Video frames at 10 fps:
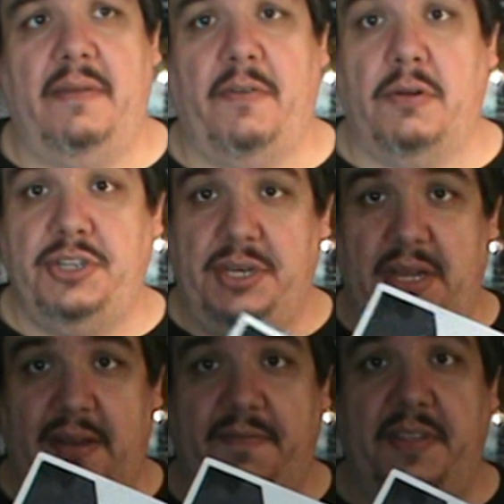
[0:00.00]
version
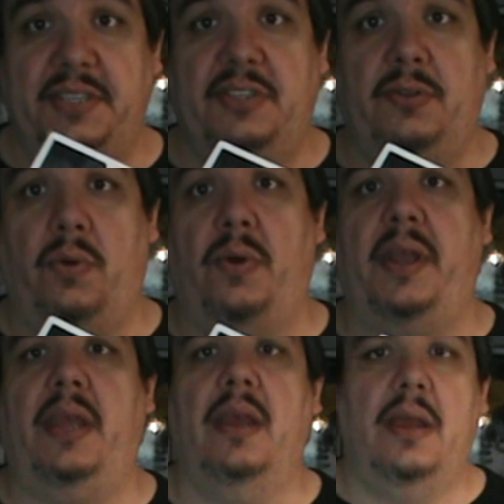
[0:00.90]
of this
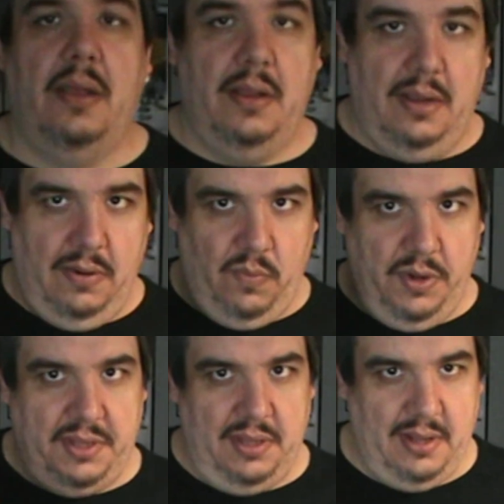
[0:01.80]
story with